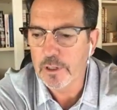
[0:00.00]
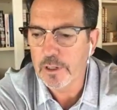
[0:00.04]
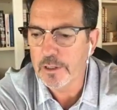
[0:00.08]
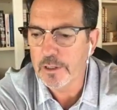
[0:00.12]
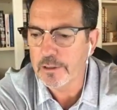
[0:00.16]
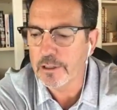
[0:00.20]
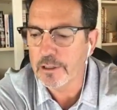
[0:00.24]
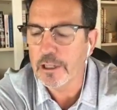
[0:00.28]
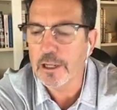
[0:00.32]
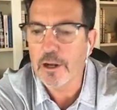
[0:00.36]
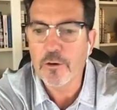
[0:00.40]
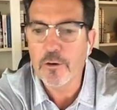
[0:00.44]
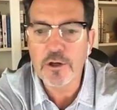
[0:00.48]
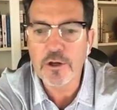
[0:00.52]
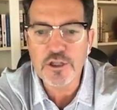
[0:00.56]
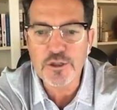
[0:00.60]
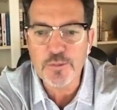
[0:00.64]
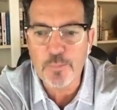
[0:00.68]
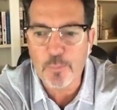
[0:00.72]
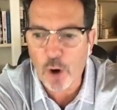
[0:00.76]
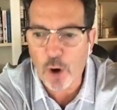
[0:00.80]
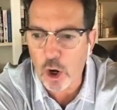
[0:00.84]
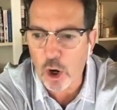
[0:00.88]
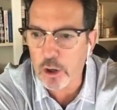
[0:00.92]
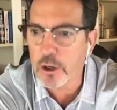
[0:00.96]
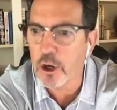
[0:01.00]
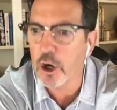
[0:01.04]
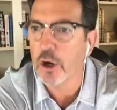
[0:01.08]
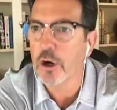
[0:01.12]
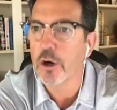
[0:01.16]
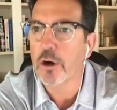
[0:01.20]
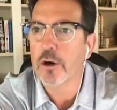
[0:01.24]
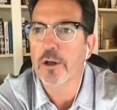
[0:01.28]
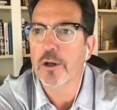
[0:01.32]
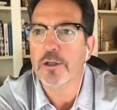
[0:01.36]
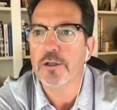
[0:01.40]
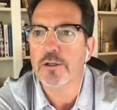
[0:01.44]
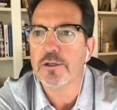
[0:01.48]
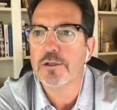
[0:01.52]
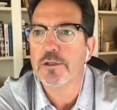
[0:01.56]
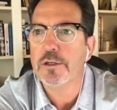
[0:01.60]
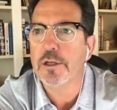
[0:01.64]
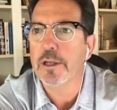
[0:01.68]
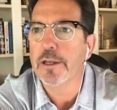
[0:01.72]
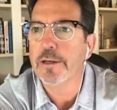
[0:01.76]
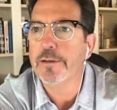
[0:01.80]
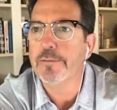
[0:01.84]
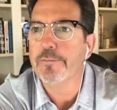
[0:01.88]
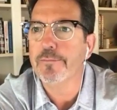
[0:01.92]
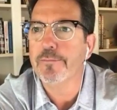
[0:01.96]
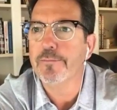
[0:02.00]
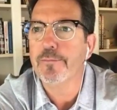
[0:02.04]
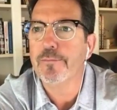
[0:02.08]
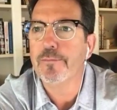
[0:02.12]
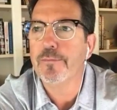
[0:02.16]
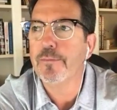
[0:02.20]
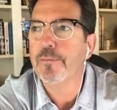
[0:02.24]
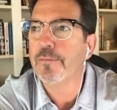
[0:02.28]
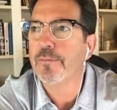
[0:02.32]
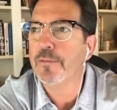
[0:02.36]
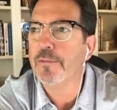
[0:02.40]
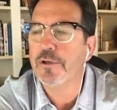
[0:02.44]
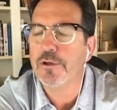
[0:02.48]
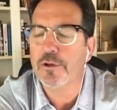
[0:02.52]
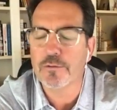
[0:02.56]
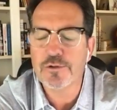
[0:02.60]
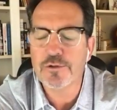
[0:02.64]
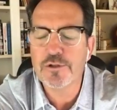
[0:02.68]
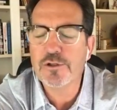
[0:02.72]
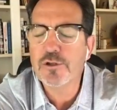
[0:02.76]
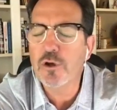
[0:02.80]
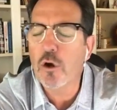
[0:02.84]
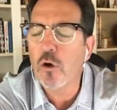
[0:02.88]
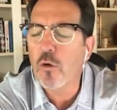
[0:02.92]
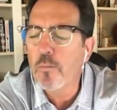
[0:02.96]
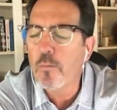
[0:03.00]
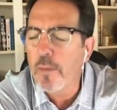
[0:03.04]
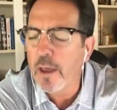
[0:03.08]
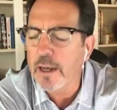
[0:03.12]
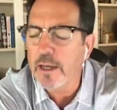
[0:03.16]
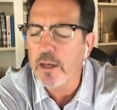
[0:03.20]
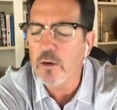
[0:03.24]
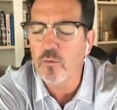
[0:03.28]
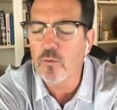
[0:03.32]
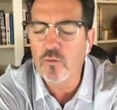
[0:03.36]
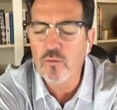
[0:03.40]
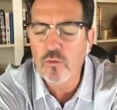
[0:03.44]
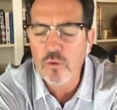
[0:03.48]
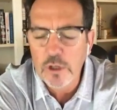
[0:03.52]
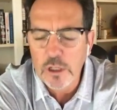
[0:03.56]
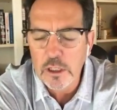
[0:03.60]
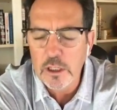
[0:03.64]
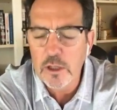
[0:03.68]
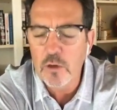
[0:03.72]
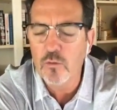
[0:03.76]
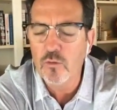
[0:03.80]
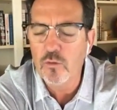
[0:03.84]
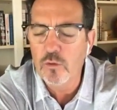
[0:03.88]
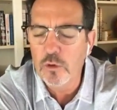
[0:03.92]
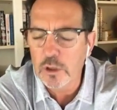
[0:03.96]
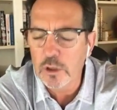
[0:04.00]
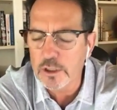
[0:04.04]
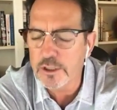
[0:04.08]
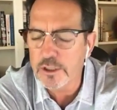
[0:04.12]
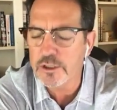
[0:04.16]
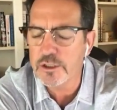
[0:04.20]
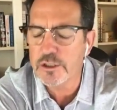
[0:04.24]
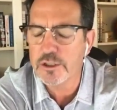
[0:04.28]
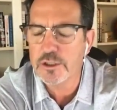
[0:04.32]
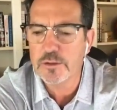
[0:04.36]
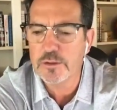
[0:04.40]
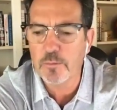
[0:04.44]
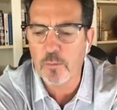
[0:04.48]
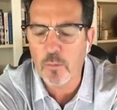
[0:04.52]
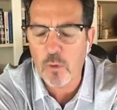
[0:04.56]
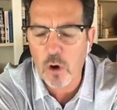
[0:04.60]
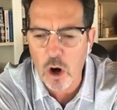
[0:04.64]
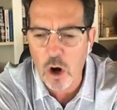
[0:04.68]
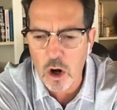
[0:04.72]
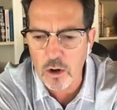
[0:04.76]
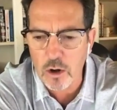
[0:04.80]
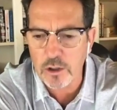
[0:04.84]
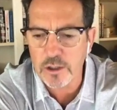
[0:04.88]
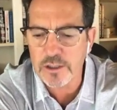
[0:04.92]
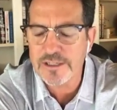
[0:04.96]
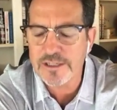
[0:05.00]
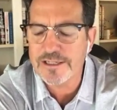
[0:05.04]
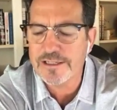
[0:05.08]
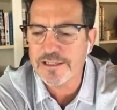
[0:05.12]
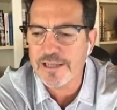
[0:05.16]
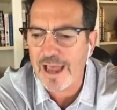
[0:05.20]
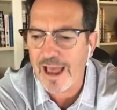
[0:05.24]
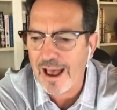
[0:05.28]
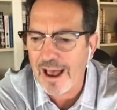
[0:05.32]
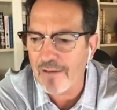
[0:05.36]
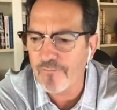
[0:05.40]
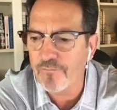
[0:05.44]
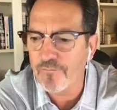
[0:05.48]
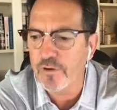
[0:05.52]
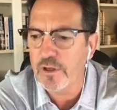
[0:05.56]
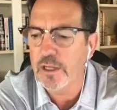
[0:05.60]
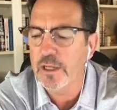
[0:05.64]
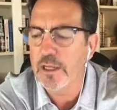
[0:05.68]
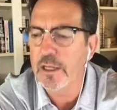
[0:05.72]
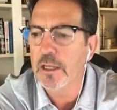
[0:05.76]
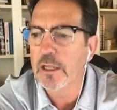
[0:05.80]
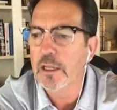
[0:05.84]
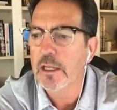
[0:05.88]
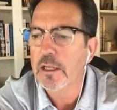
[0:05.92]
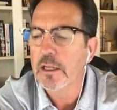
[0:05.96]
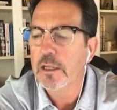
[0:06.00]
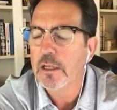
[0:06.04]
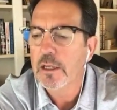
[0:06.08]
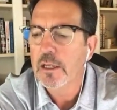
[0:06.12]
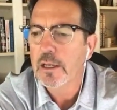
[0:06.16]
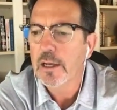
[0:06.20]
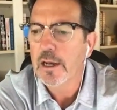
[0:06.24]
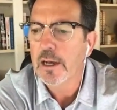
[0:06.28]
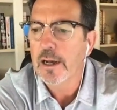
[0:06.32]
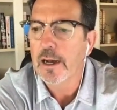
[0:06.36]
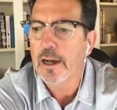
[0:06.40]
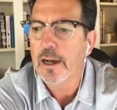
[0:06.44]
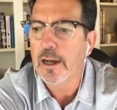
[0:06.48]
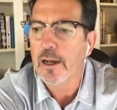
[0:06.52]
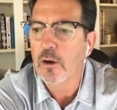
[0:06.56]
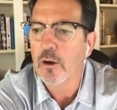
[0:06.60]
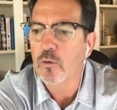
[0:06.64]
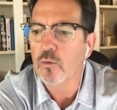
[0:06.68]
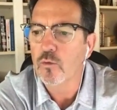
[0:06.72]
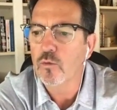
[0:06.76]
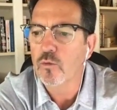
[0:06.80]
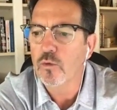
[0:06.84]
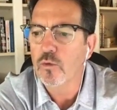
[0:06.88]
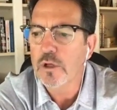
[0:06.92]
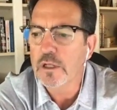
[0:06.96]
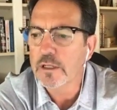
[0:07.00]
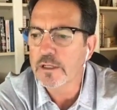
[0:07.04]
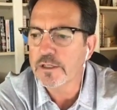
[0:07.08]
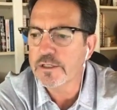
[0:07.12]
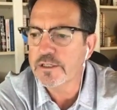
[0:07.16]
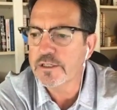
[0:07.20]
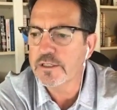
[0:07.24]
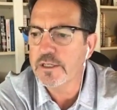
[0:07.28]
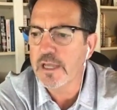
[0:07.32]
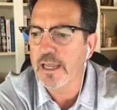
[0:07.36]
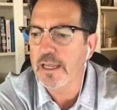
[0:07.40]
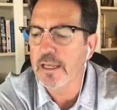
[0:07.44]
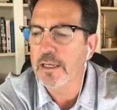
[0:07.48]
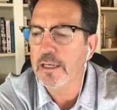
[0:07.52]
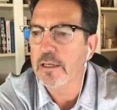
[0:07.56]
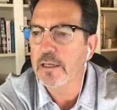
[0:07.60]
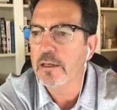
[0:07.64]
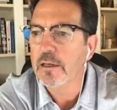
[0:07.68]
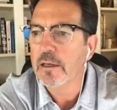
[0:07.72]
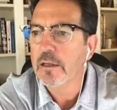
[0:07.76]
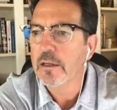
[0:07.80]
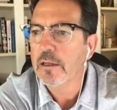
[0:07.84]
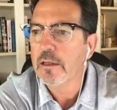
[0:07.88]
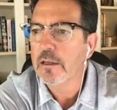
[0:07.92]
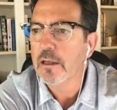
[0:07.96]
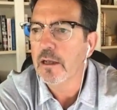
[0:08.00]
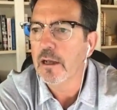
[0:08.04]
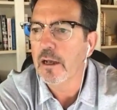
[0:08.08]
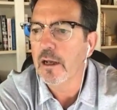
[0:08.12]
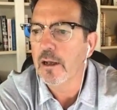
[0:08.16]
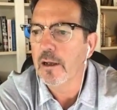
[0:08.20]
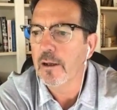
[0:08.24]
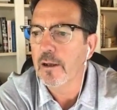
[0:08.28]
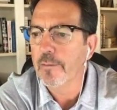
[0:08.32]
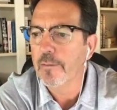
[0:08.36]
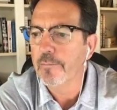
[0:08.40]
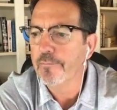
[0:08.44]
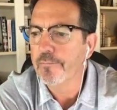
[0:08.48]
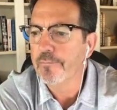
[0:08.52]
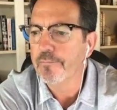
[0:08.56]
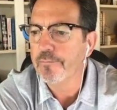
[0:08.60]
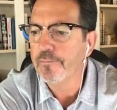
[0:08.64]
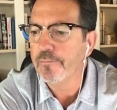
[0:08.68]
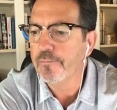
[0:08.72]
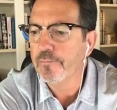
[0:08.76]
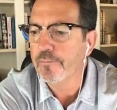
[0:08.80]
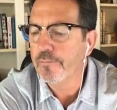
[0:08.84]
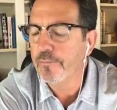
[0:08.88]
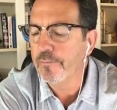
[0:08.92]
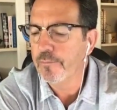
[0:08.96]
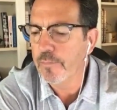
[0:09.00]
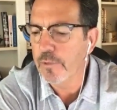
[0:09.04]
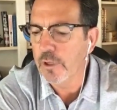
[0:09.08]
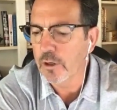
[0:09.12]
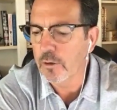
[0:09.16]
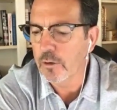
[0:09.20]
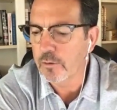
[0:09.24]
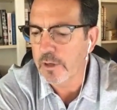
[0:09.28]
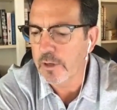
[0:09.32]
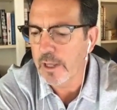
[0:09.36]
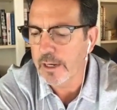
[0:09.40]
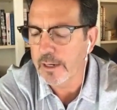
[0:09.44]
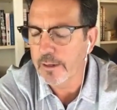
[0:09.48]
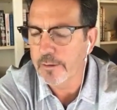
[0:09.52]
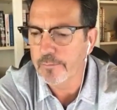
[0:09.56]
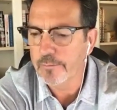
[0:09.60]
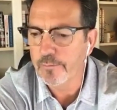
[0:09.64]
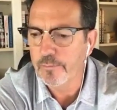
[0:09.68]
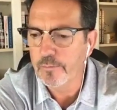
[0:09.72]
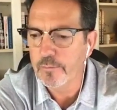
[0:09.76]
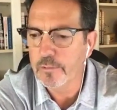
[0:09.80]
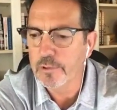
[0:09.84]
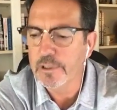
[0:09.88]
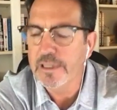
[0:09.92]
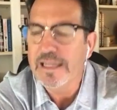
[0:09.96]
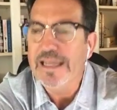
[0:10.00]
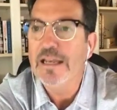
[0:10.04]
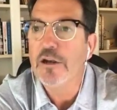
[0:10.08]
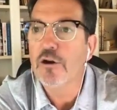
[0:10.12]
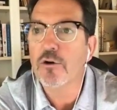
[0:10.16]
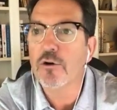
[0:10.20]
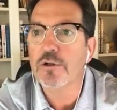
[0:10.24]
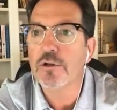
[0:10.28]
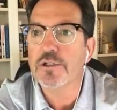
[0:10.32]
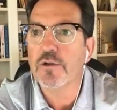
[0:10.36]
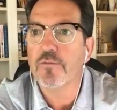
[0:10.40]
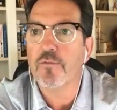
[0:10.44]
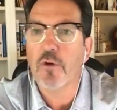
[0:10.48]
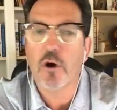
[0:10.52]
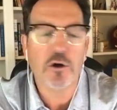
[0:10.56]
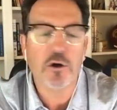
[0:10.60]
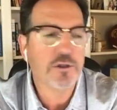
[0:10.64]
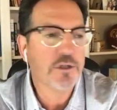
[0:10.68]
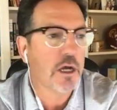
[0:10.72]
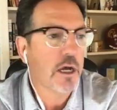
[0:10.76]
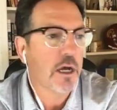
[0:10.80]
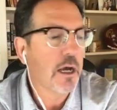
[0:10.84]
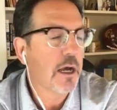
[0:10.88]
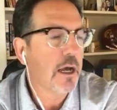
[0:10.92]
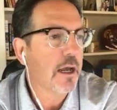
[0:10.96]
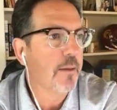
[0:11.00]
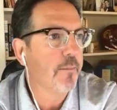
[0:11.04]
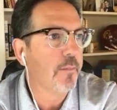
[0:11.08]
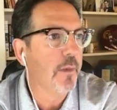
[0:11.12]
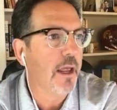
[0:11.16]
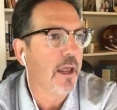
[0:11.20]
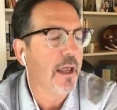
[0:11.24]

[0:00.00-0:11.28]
Clarence Barker and so many really, really smart, savvy real estate kind of leaders of our time.